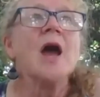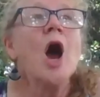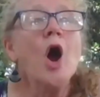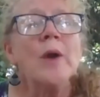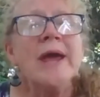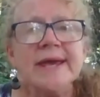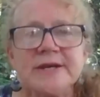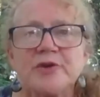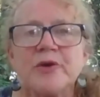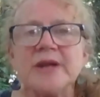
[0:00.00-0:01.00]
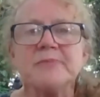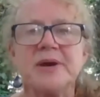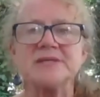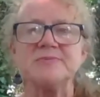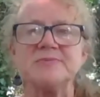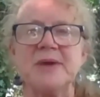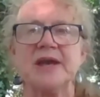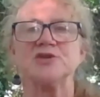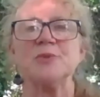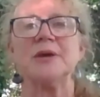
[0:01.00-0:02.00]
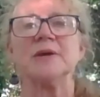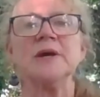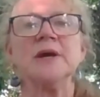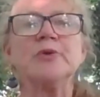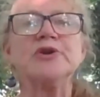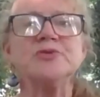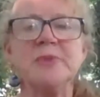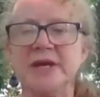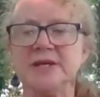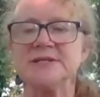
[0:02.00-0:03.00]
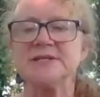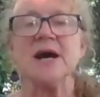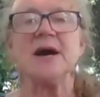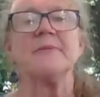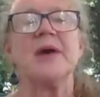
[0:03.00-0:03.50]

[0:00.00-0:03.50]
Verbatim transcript: oh, integrated pest management, which means um,